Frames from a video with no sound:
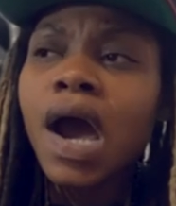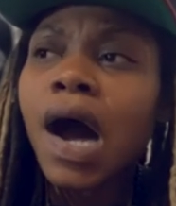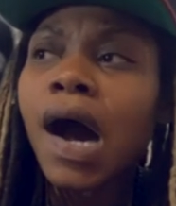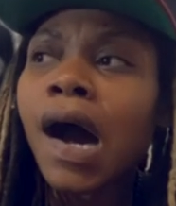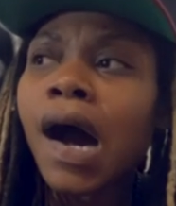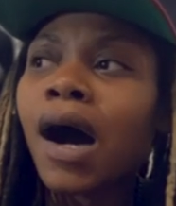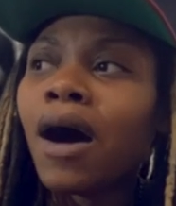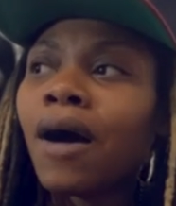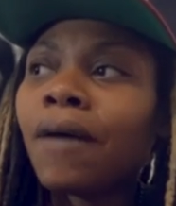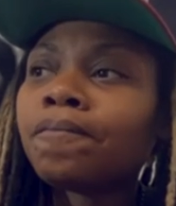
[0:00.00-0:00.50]

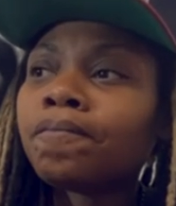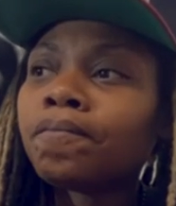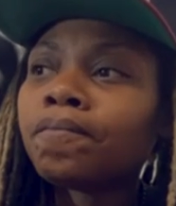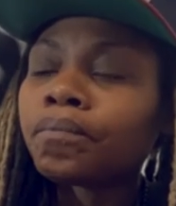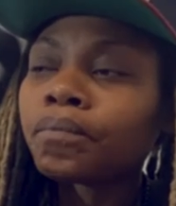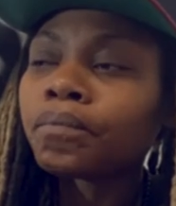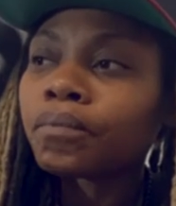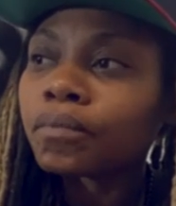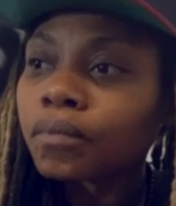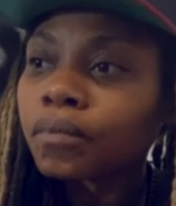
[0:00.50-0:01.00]
Um,
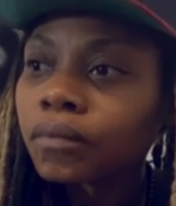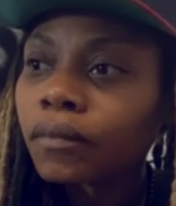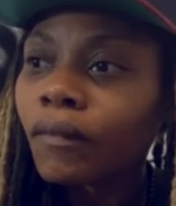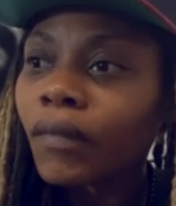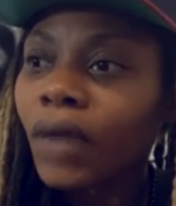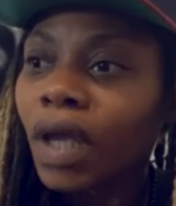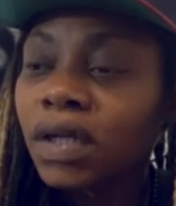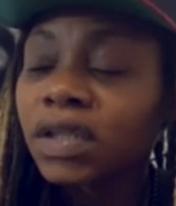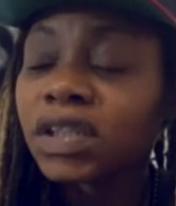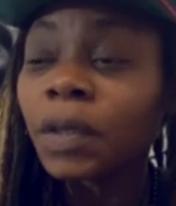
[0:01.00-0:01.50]

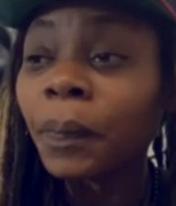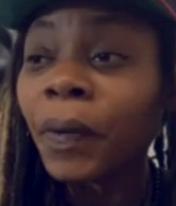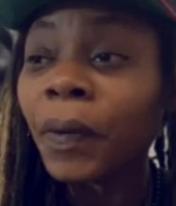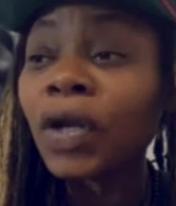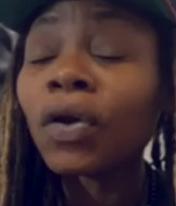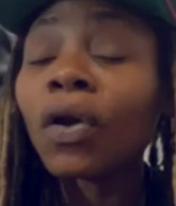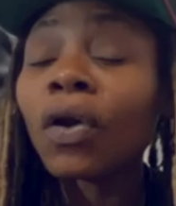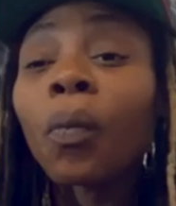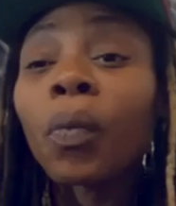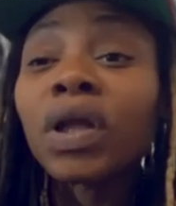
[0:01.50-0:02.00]

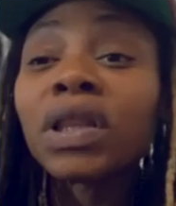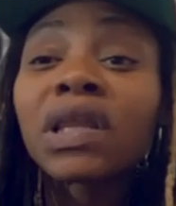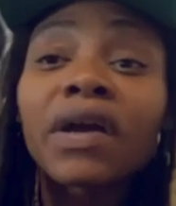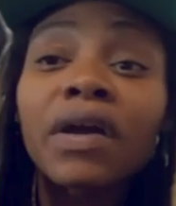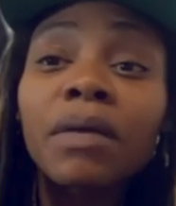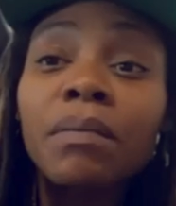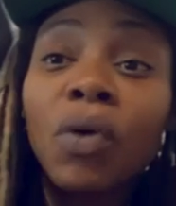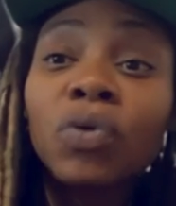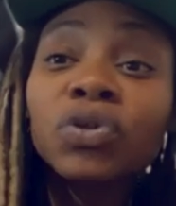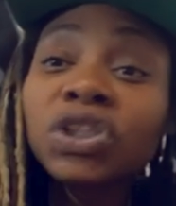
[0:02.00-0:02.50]
depending on what they're
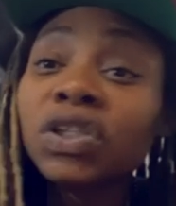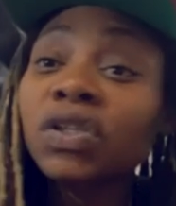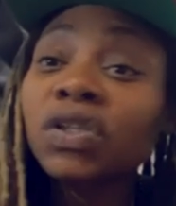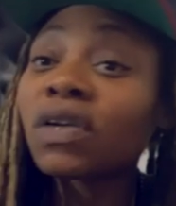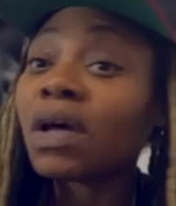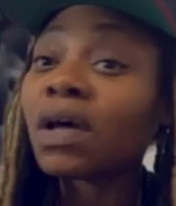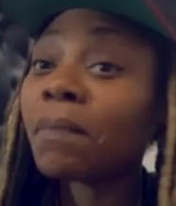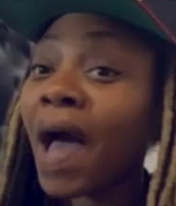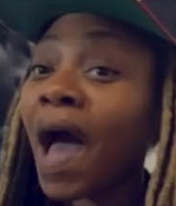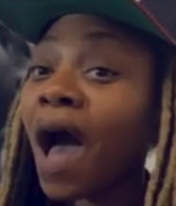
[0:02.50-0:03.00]

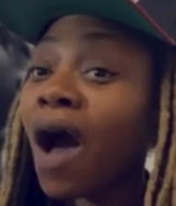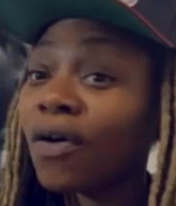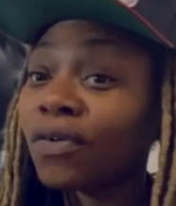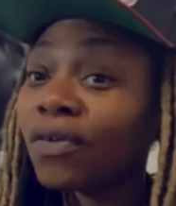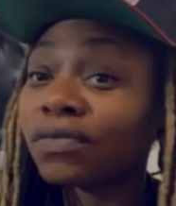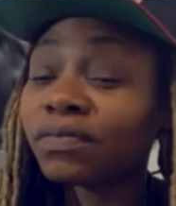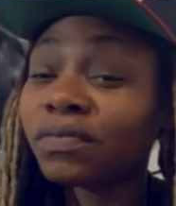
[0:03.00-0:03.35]
emotional about